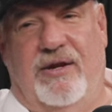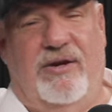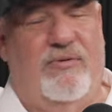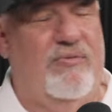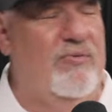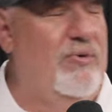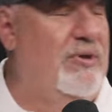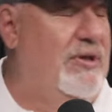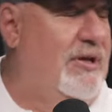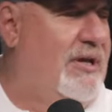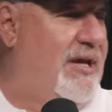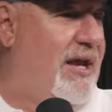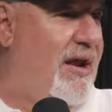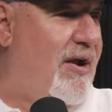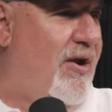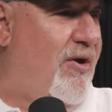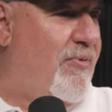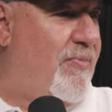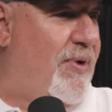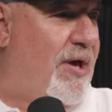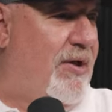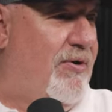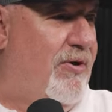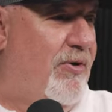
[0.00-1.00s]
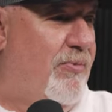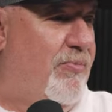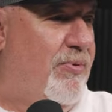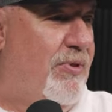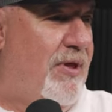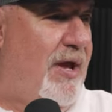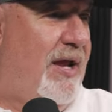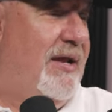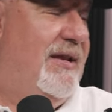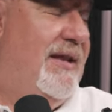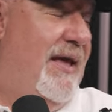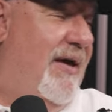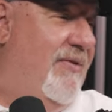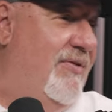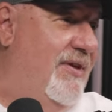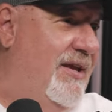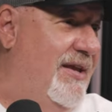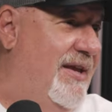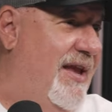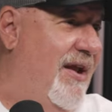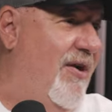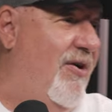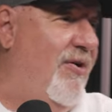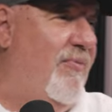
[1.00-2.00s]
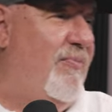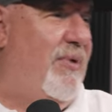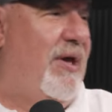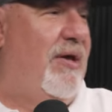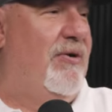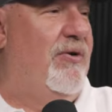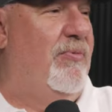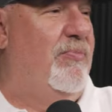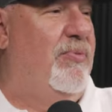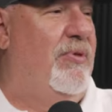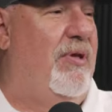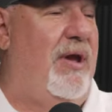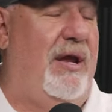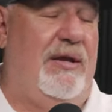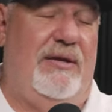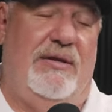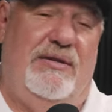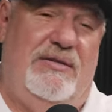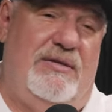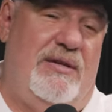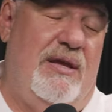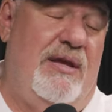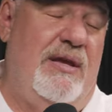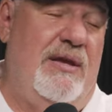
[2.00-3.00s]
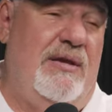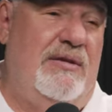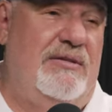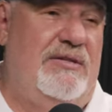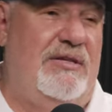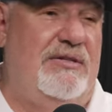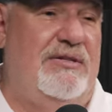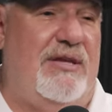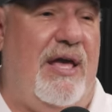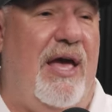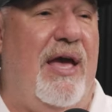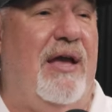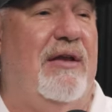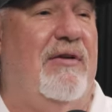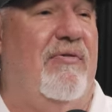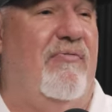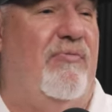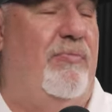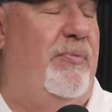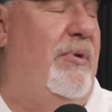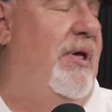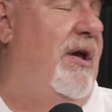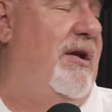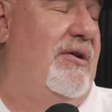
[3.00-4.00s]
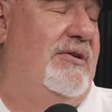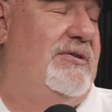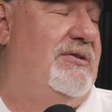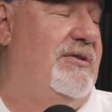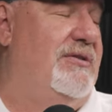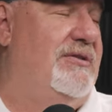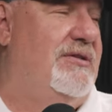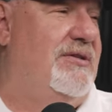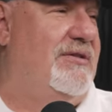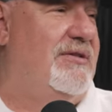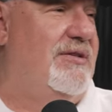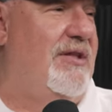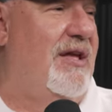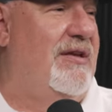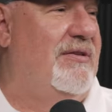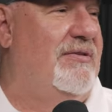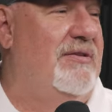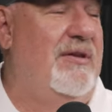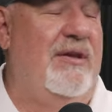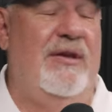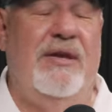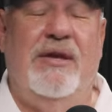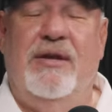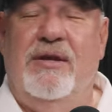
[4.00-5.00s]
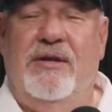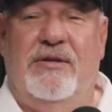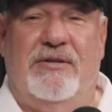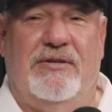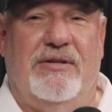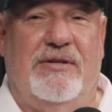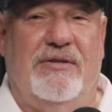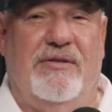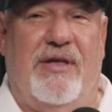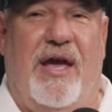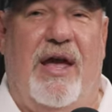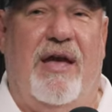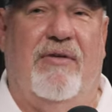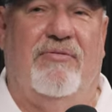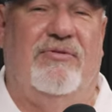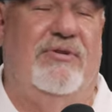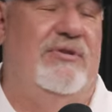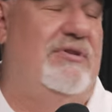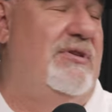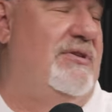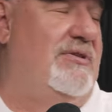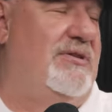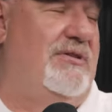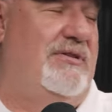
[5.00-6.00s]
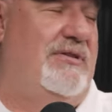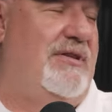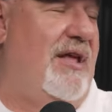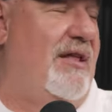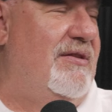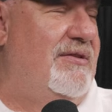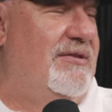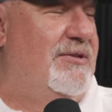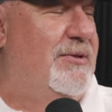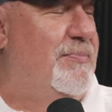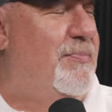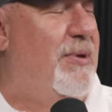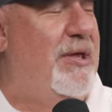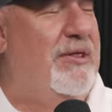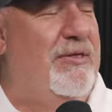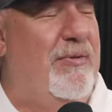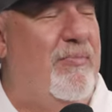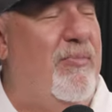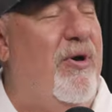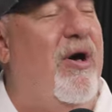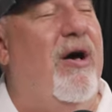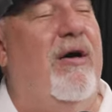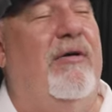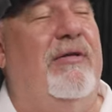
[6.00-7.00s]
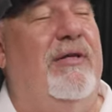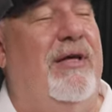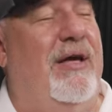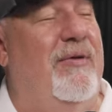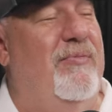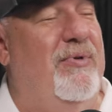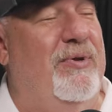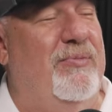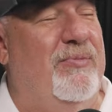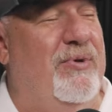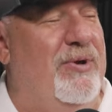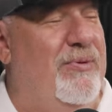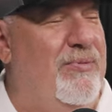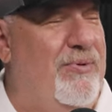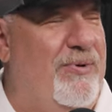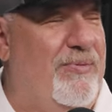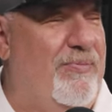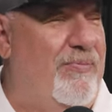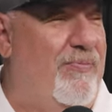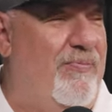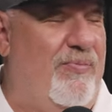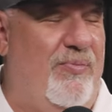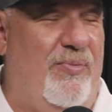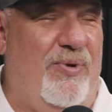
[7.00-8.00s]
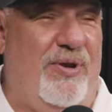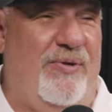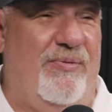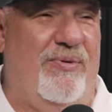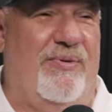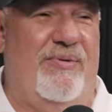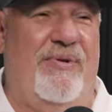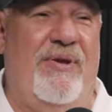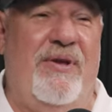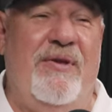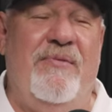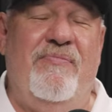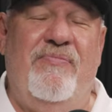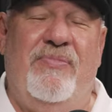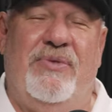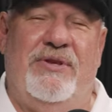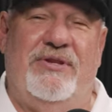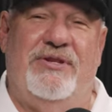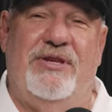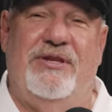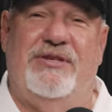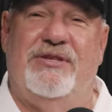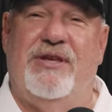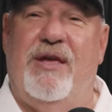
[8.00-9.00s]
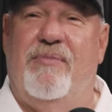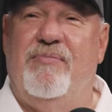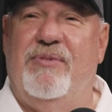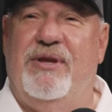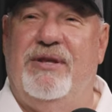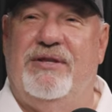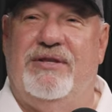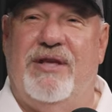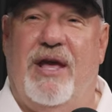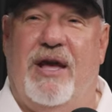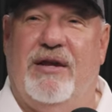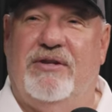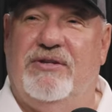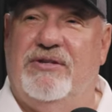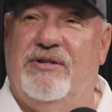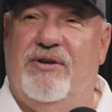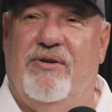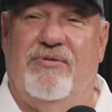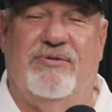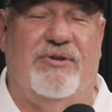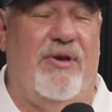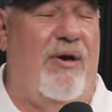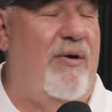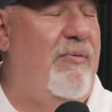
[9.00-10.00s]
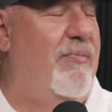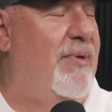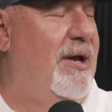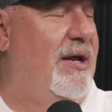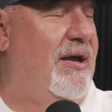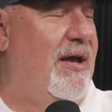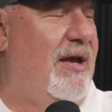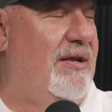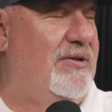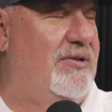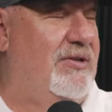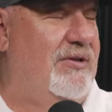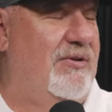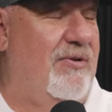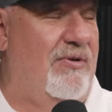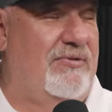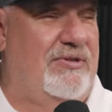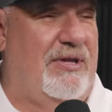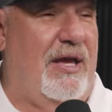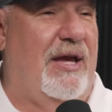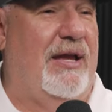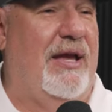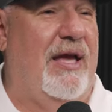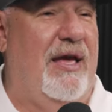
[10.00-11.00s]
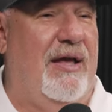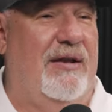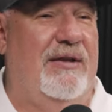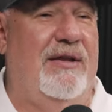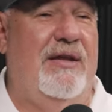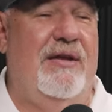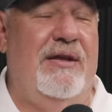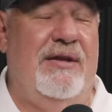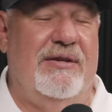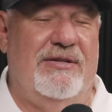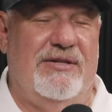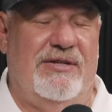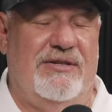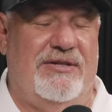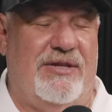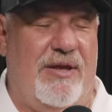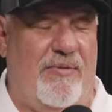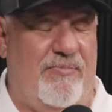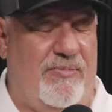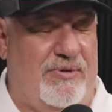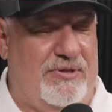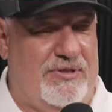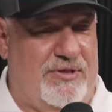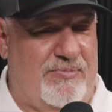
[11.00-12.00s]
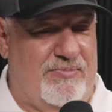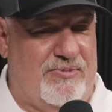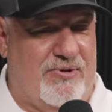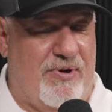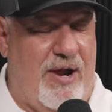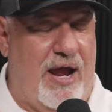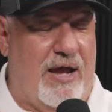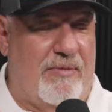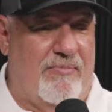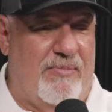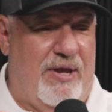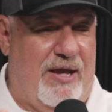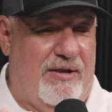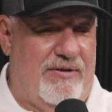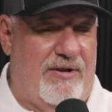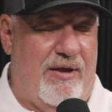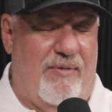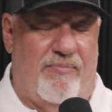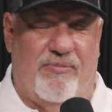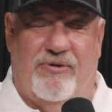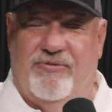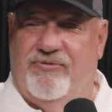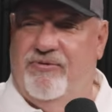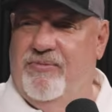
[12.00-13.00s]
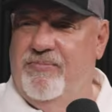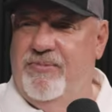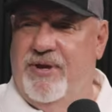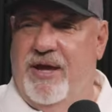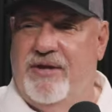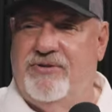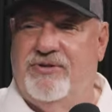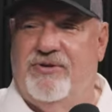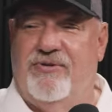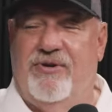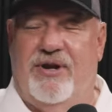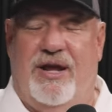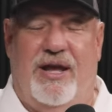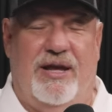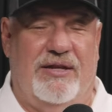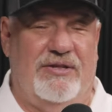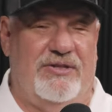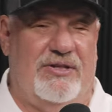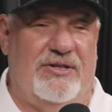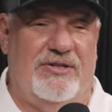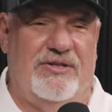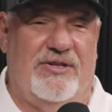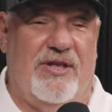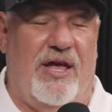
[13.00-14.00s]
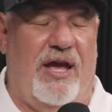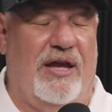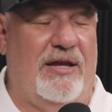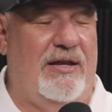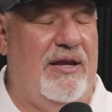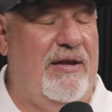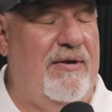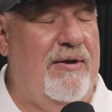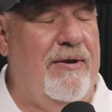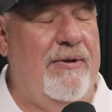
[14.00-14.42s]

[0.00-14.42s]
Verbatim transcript: didn't really care about her playing. Now they care about her playing, and she's a heck of a player. She's just a She laughs. She just doesn't spin the ball. I mean, we were we were. Oh yeah. She sent me a text. She goes, "Oh my gosh." She goes, "I got." She sent me some TrackMan numbers from yesterday, and she's like